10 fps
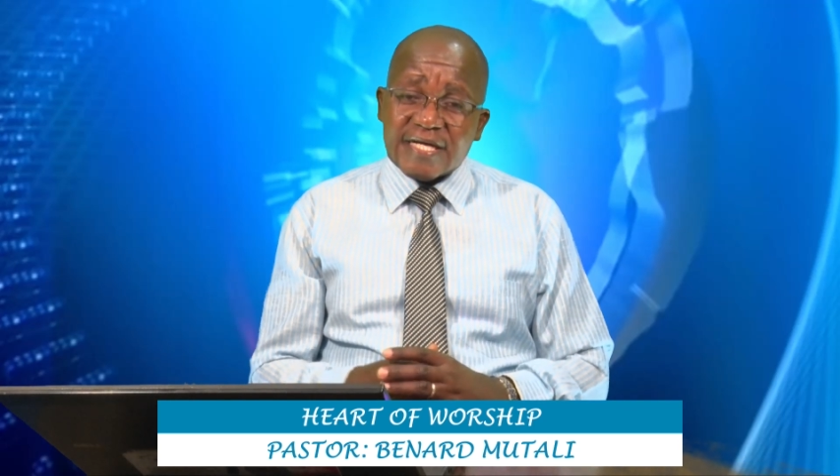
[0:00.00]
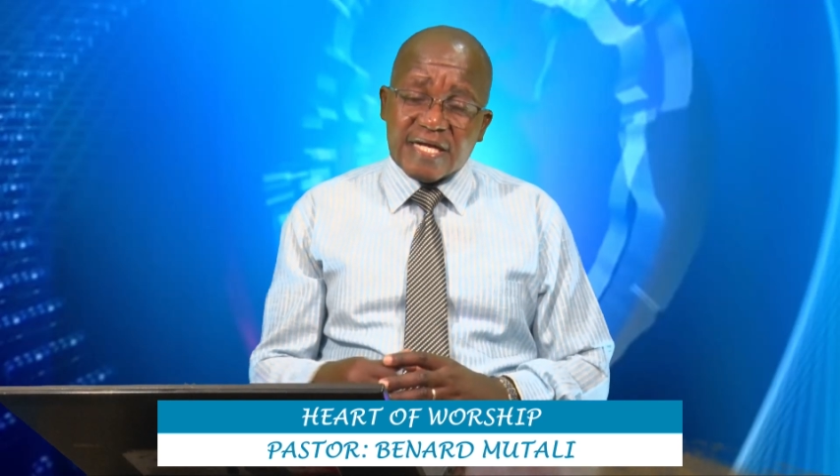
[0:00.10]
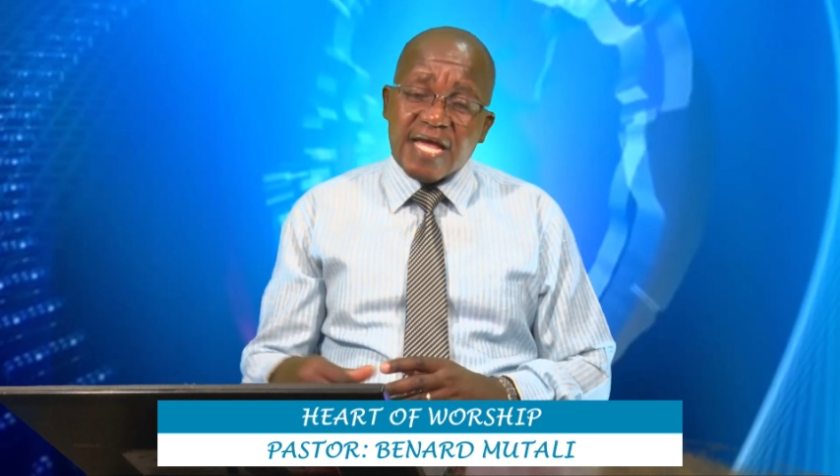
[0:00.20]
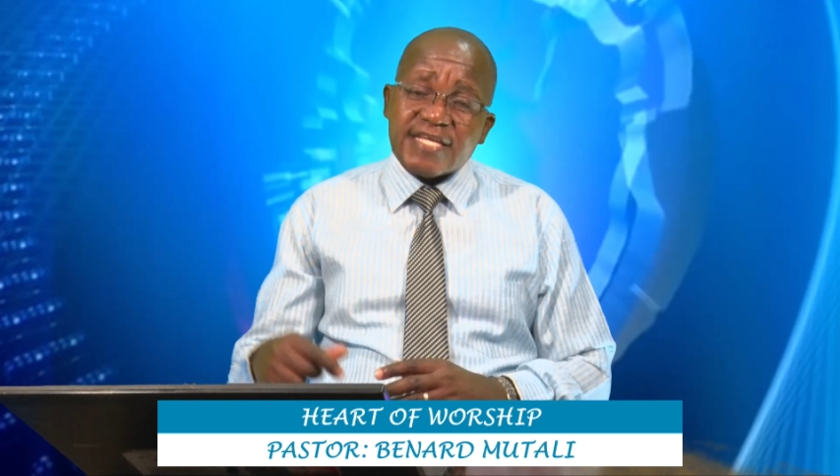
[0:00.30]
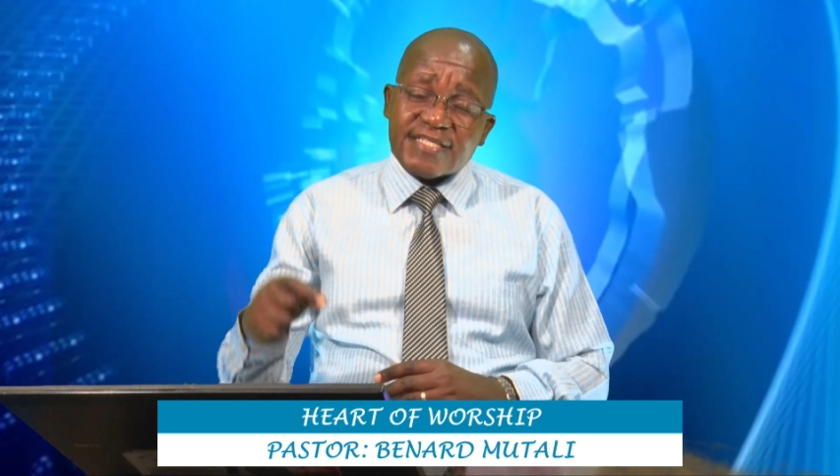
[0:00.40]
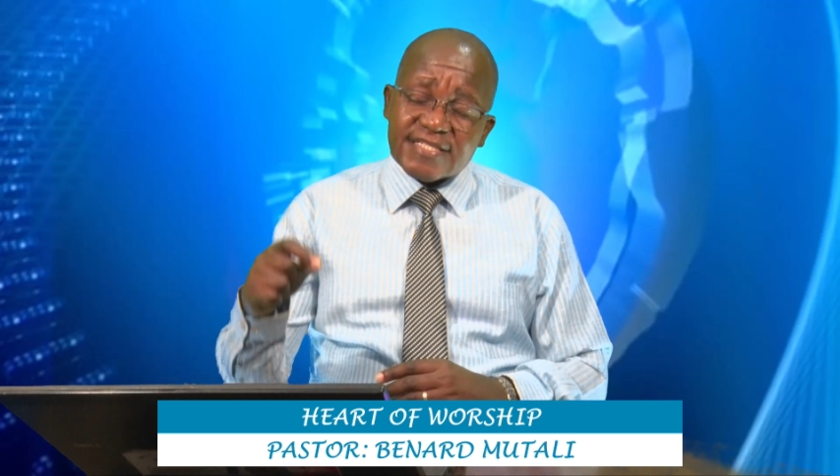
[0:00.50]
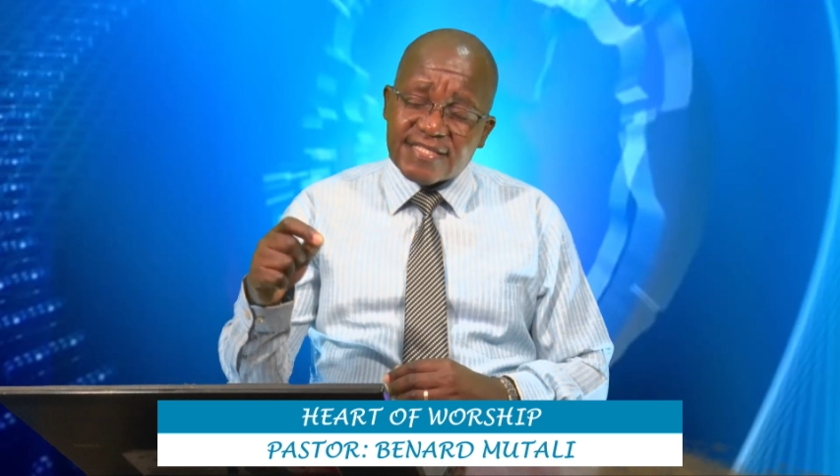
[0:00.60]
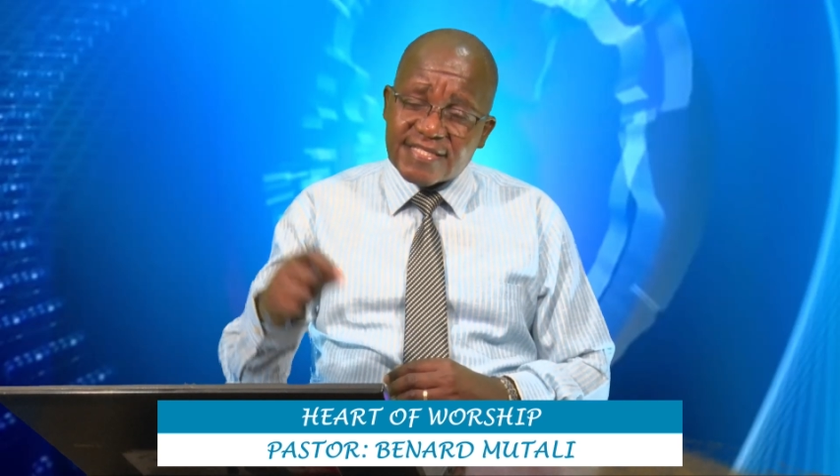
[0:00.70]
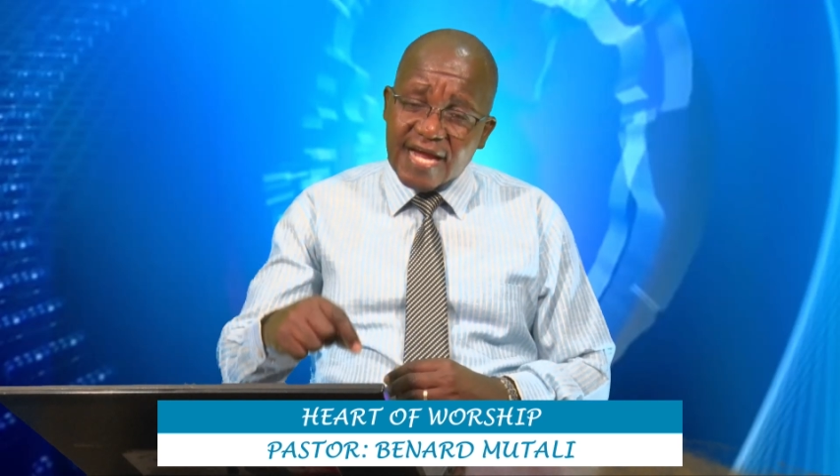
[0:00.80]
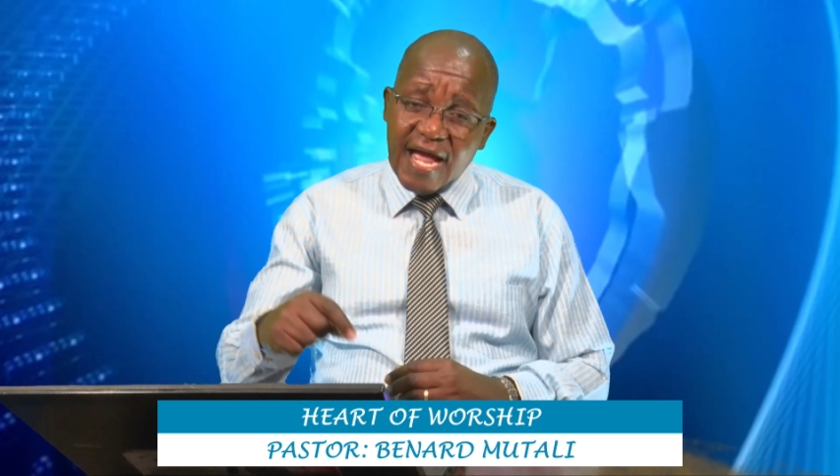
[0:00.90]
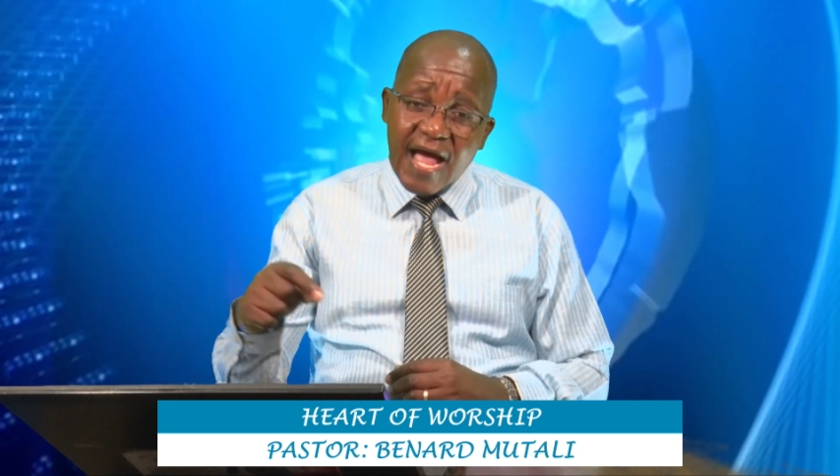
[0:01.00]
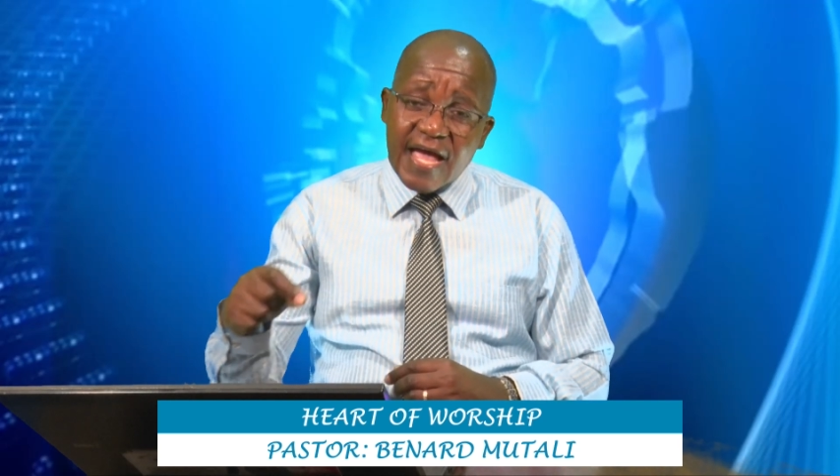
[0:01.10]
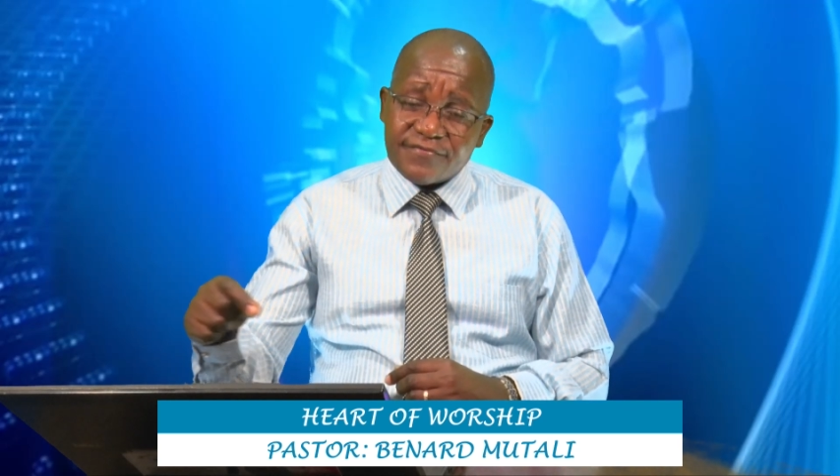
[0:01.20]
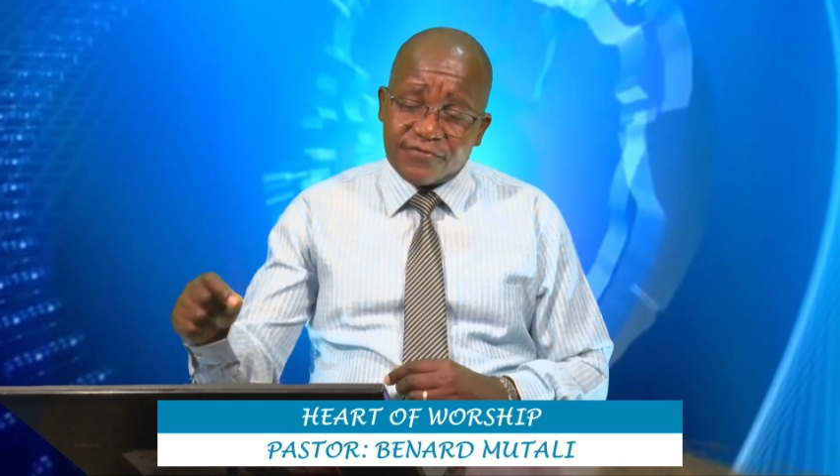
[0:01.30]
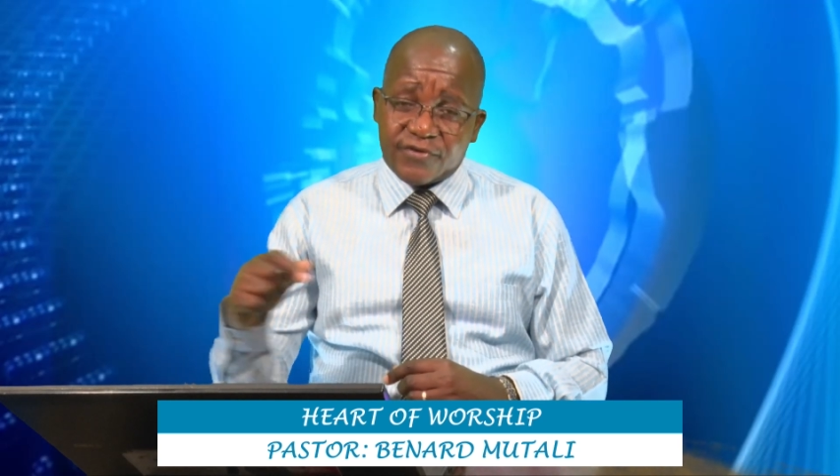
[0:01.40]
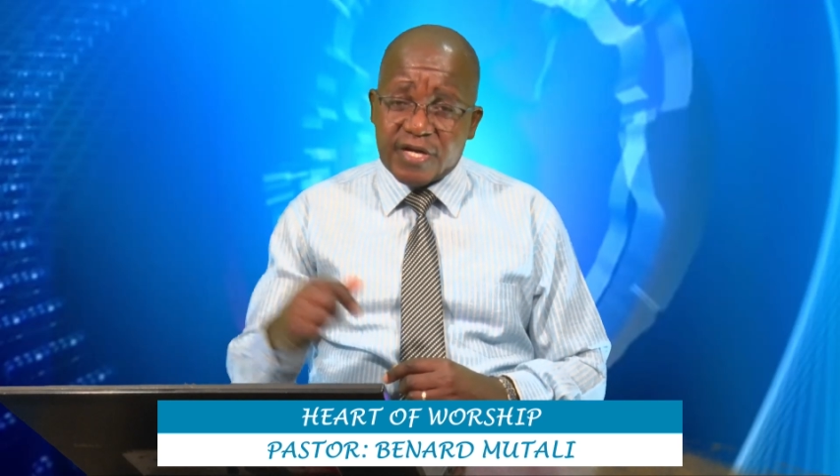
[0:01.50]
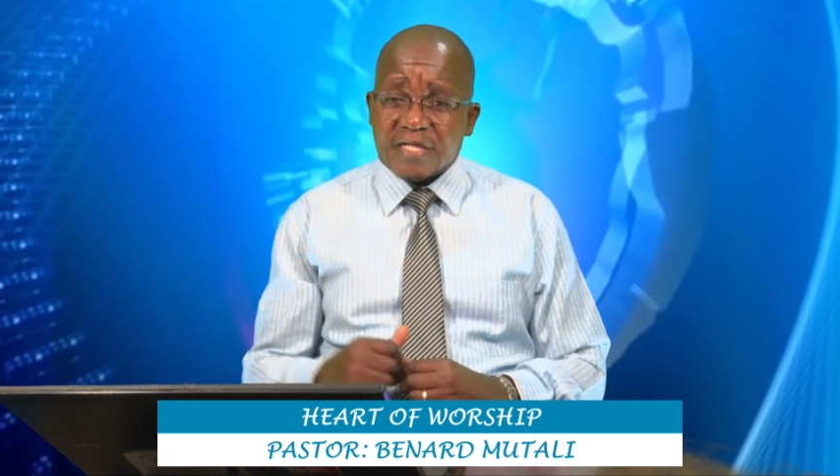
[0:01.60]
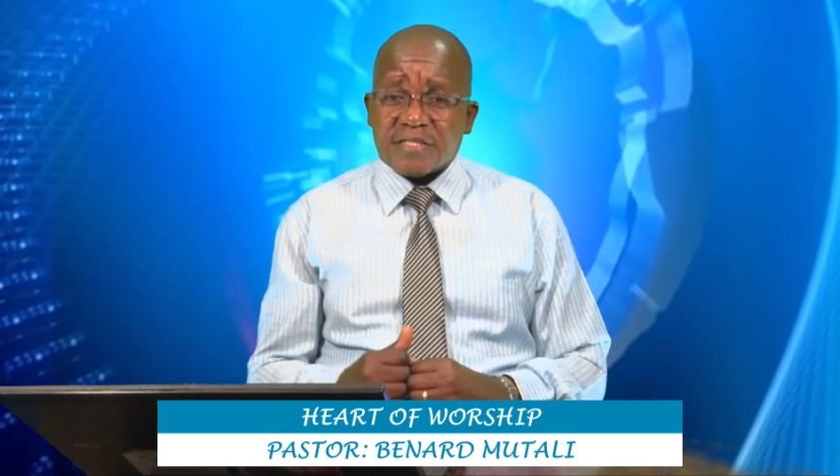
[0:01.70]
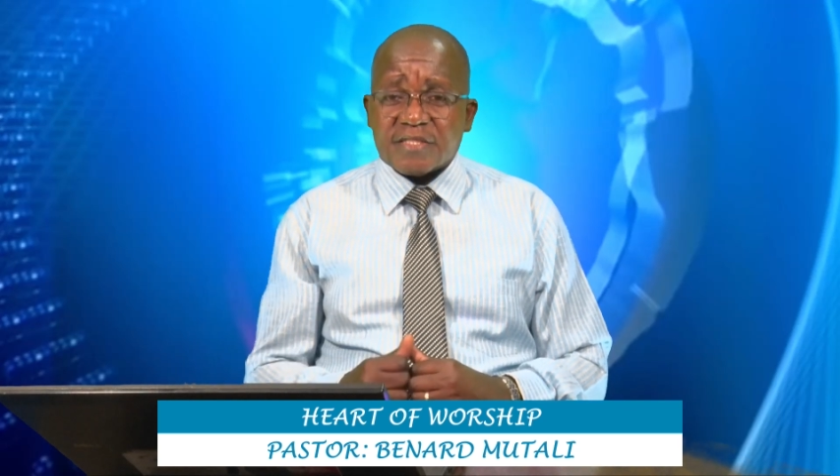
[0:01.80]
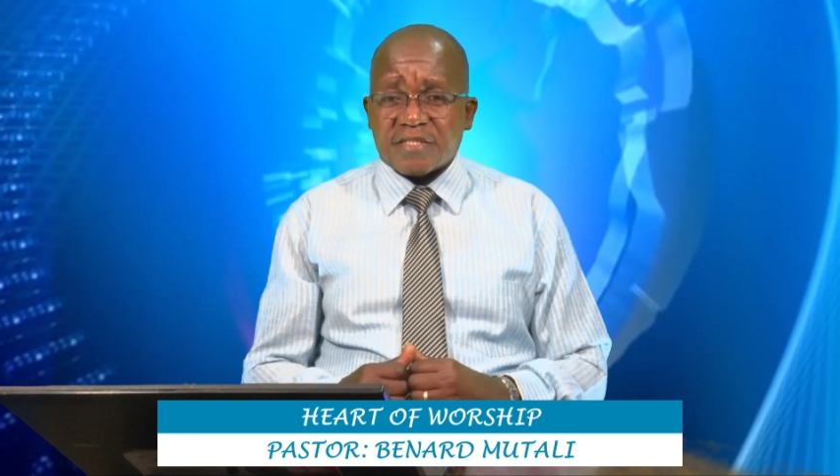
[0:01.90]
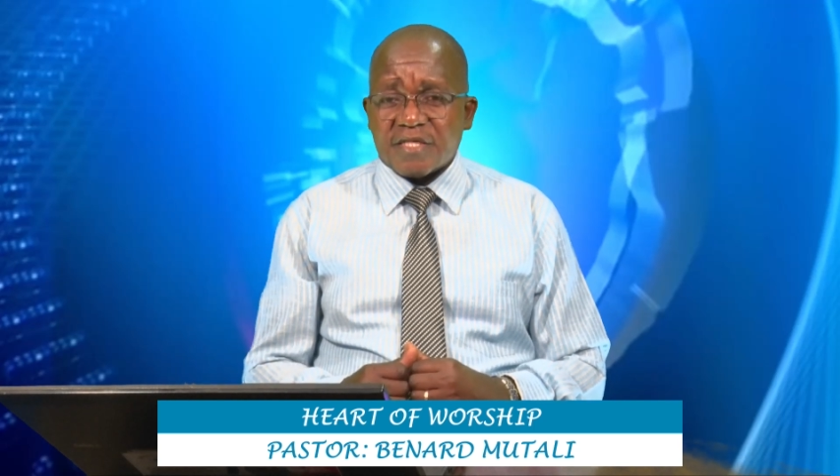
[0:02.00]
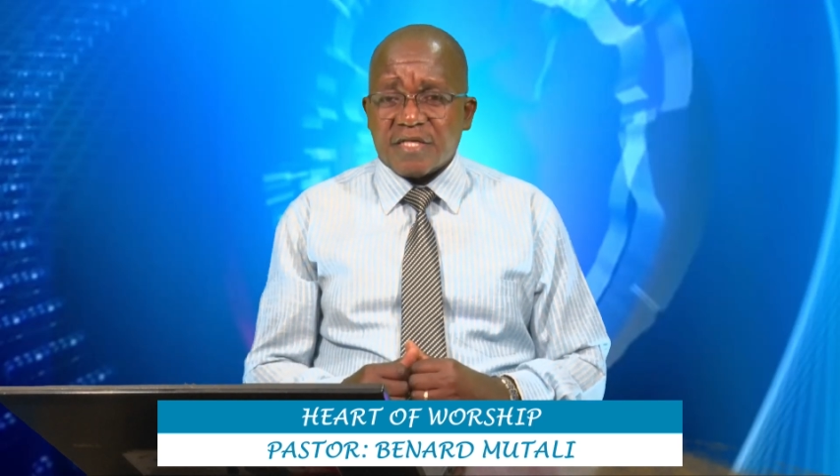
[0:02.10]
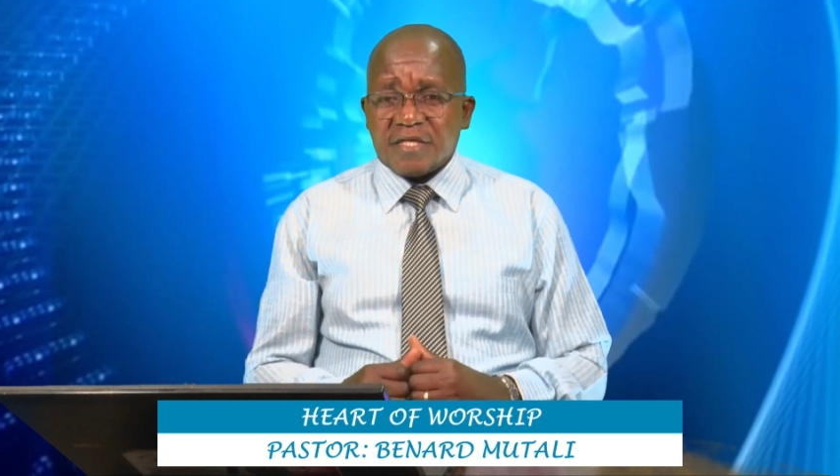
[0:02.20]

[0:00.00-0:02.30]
Christ died for us,